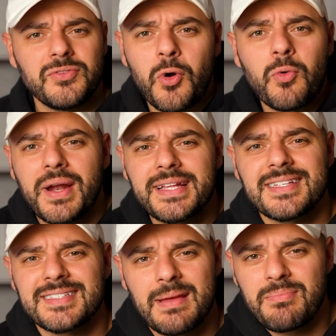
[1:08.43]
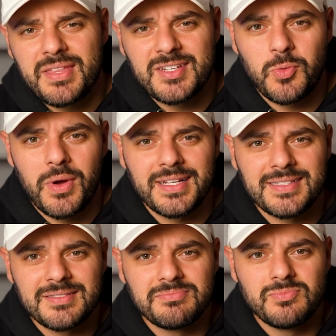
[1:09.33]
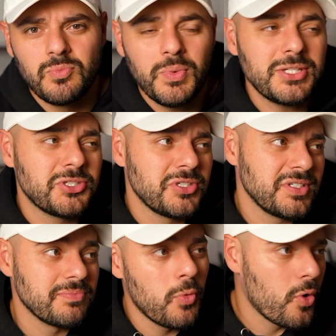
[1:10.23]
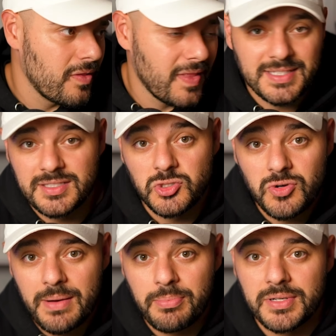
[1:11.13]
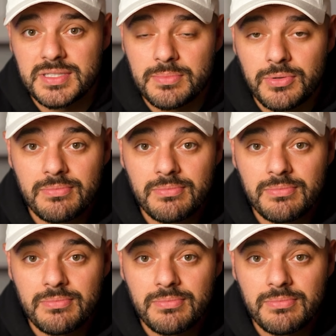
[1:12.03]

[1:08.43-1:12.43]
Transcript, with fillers: Don't write the same thing twice, which is more or less the dry principle.